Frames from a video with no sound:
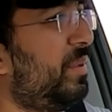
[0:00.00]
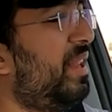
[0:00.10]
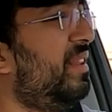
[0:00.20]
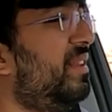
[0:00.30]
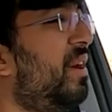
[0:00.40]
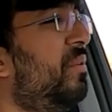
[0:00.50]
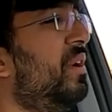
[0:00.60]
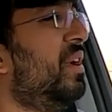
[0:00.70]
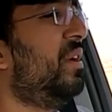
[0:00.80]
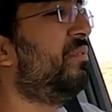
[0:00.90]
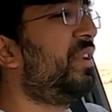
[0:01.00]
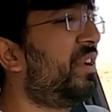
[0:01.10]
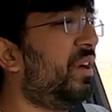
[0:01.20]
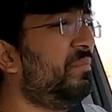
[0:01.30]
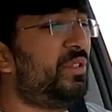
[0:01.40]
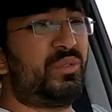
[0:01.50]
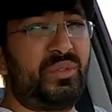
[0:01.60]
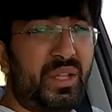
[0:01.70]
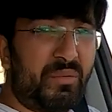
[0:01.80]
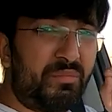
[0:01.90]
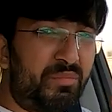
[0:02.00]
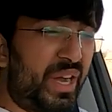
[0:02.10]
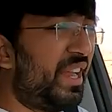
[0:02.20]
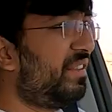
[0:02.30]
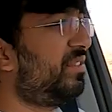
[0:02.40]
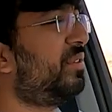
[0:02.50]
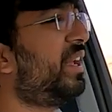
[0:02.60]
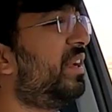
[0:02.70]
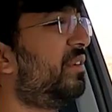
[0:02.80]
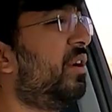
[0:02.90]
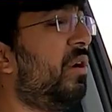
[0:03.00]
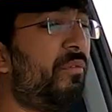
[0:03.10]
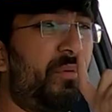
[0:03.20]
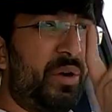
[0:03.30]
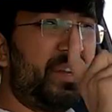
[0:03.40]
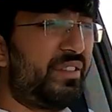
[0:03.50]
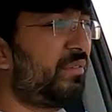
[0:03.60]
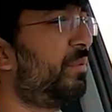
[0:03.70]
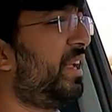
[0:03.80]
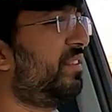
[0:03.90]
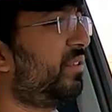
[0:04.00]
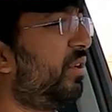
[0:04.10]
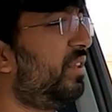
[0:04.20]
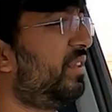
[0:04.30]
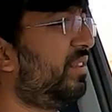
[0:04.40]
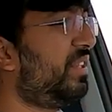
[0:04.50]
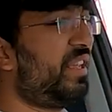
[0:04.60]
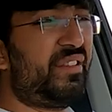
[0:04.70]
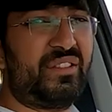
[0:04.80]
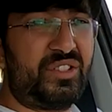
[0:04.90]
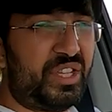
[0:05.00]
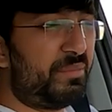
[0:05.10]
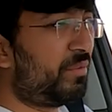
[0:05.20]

well. Now, when you come to the brakes, you get four disc brakes on this Jeep